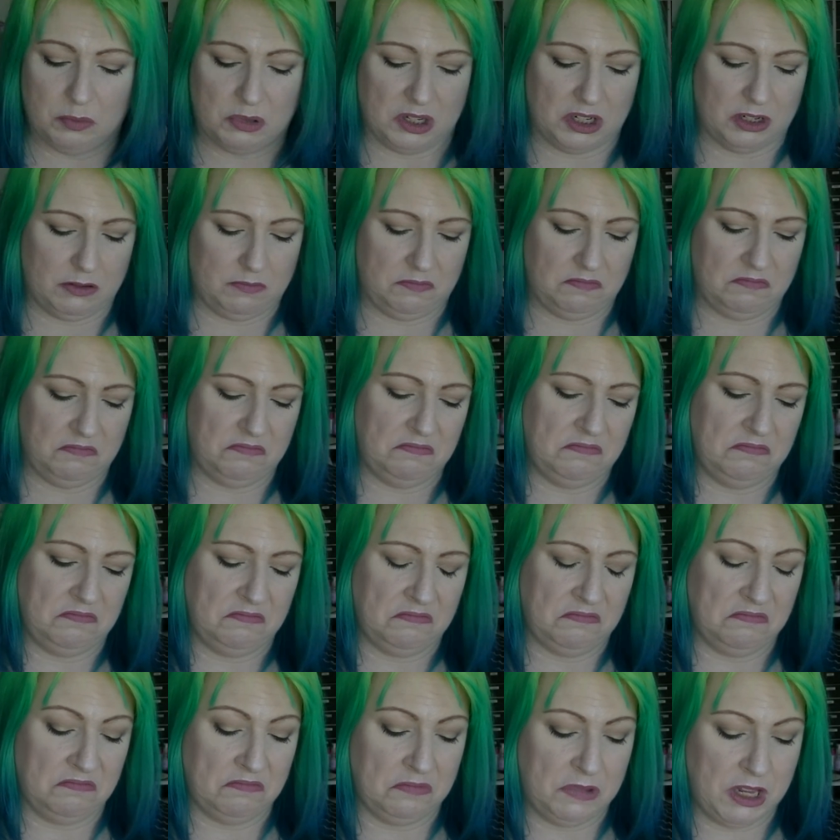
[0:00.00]
but
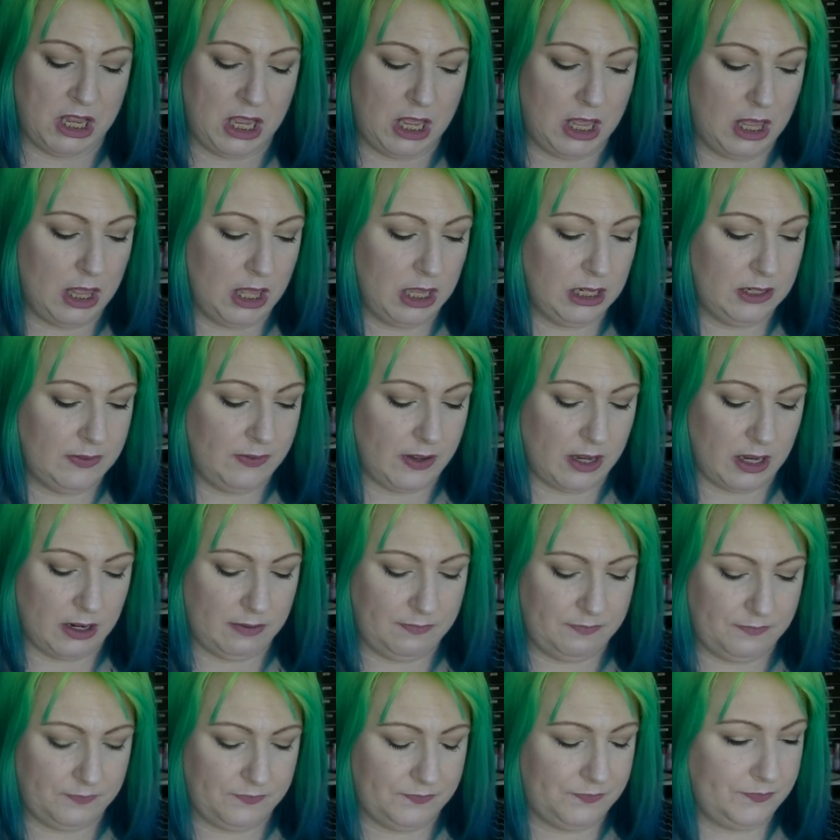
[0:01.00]
that's fine.
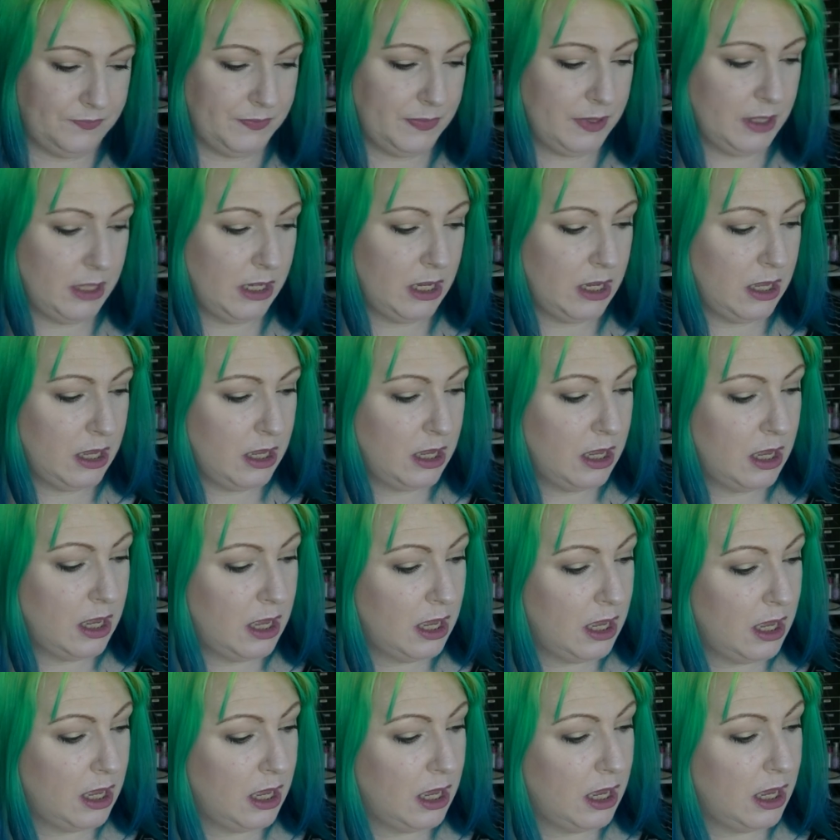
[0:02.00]

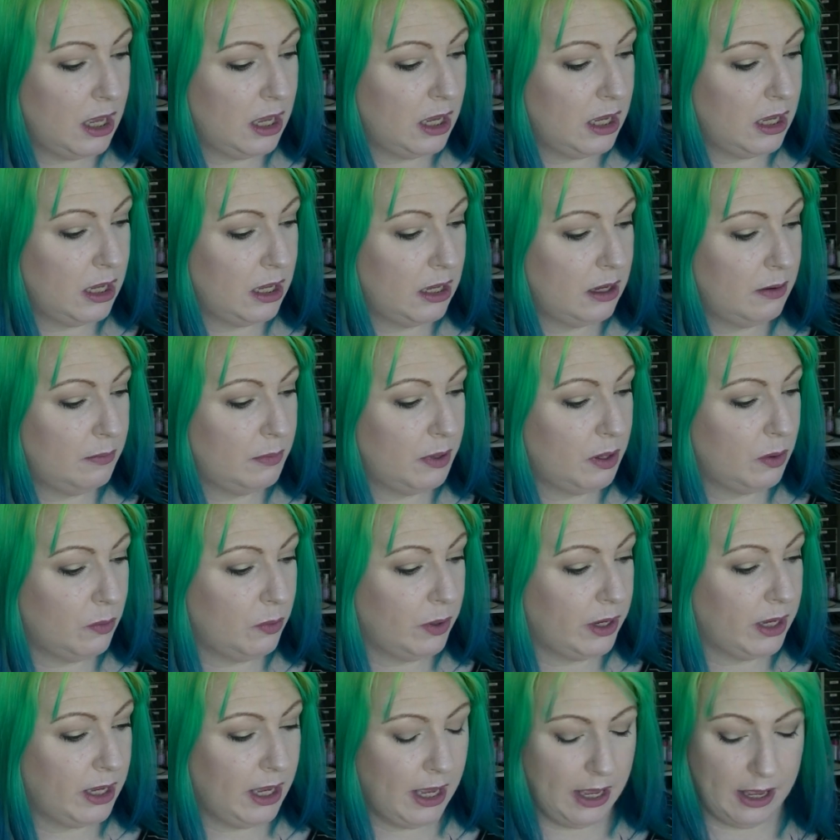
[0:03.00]
Um,
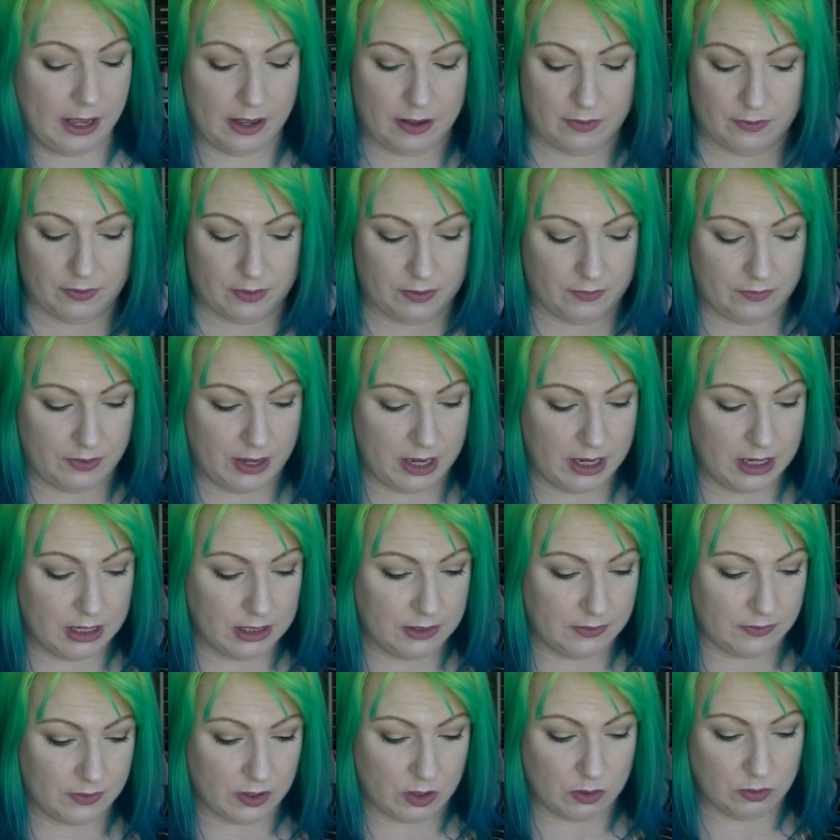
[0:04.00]
we have Vegas
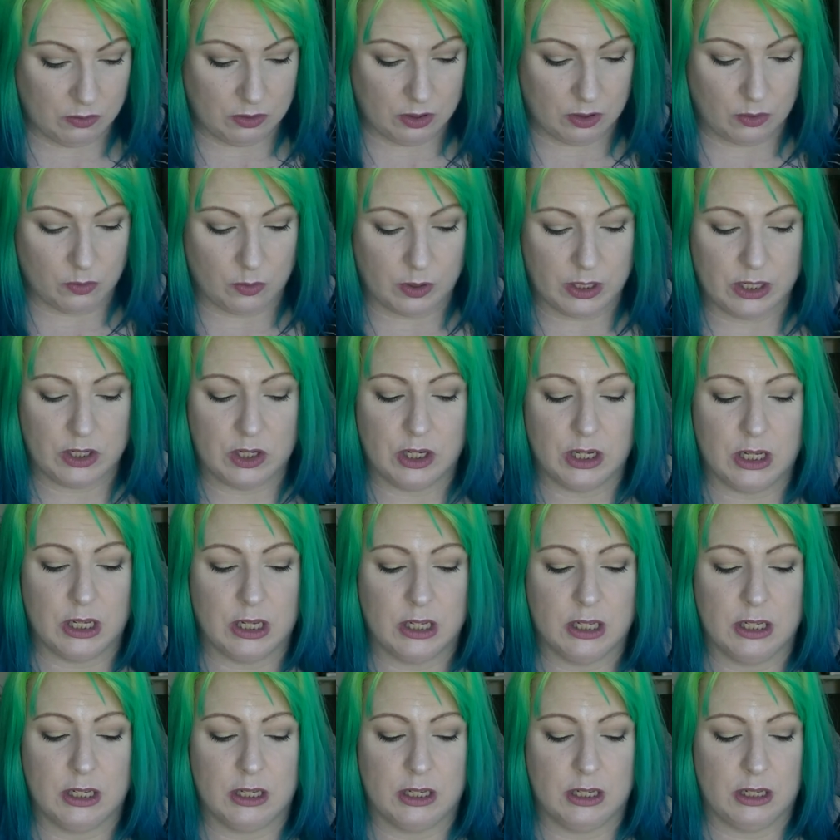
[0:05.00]
Vault, which
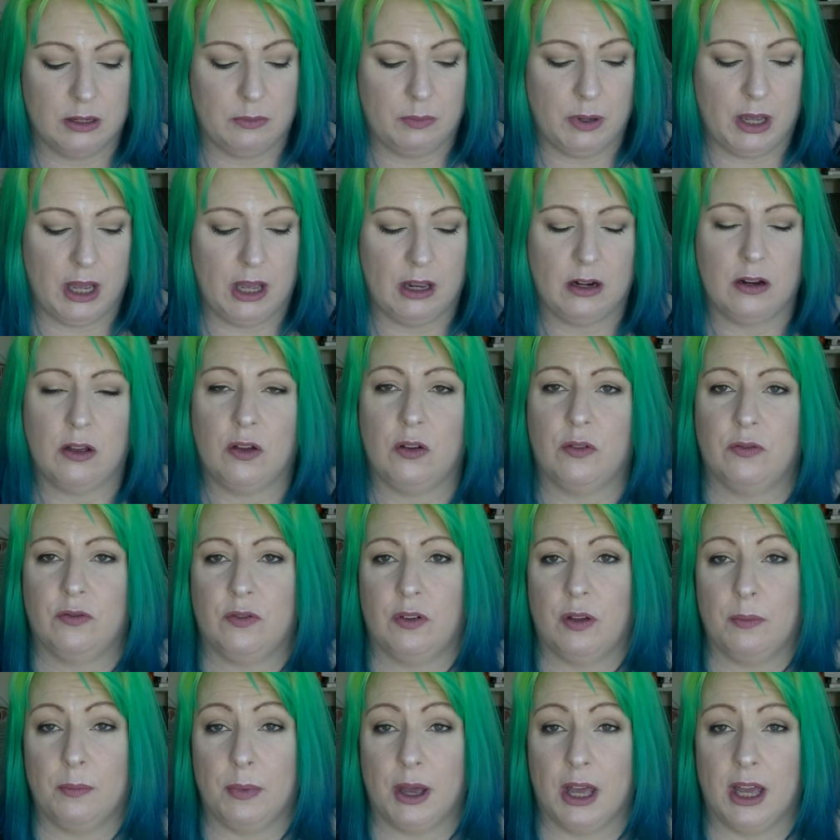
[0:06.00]
is part
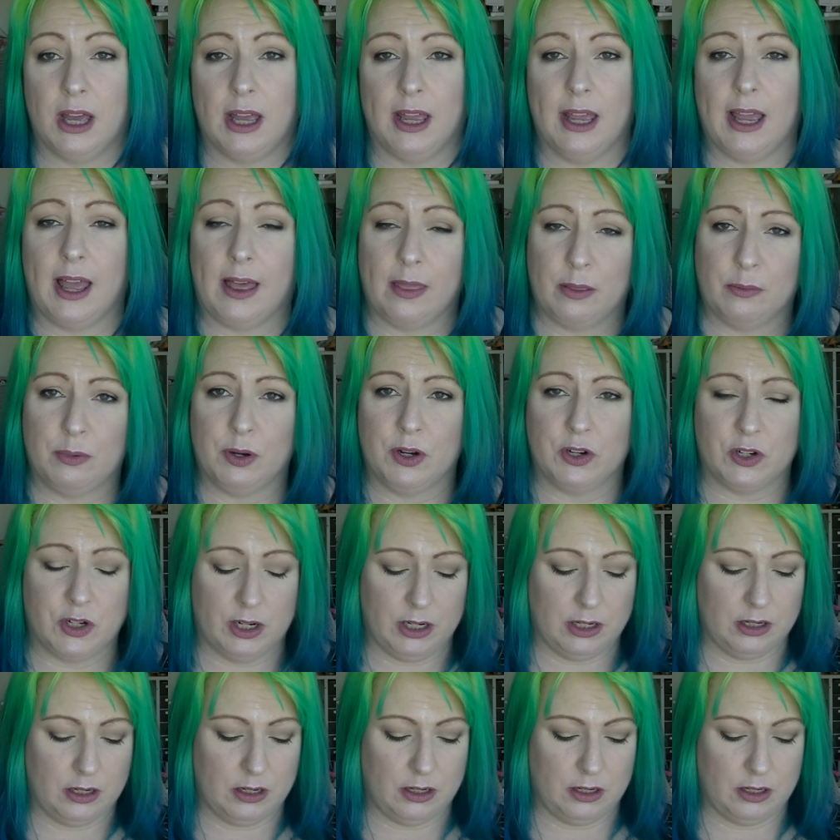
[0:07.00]
of my other
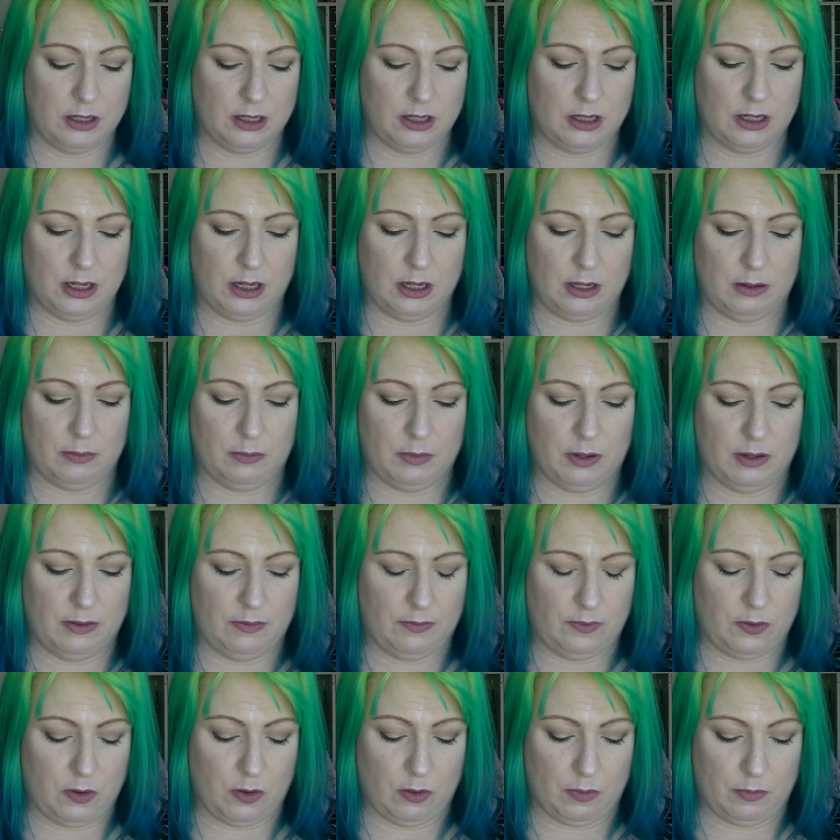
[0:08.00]
project um,
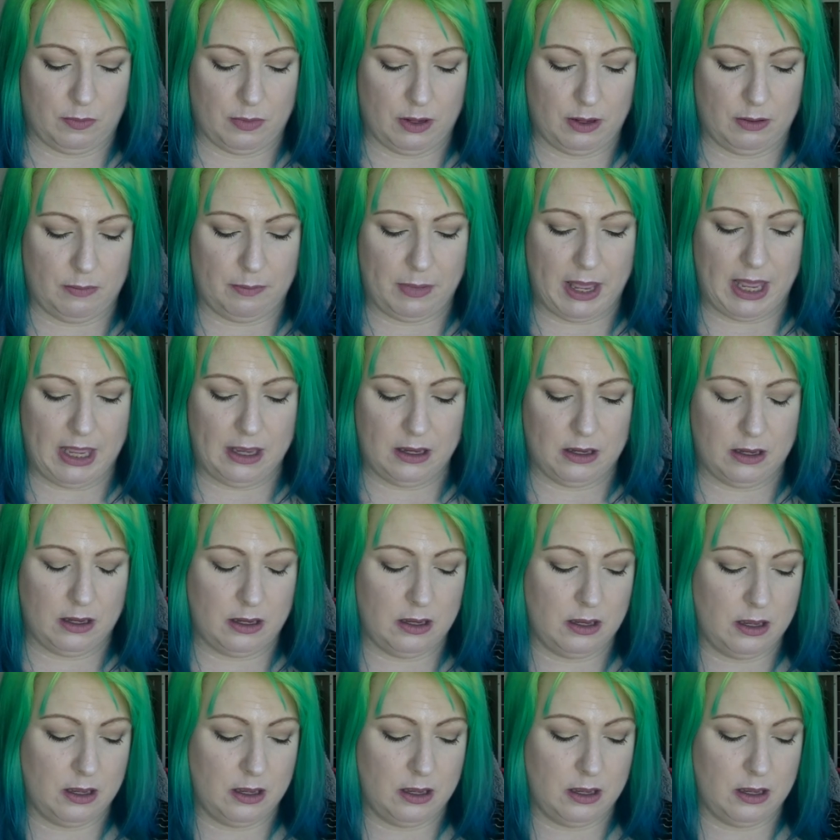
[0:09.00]
from Mac,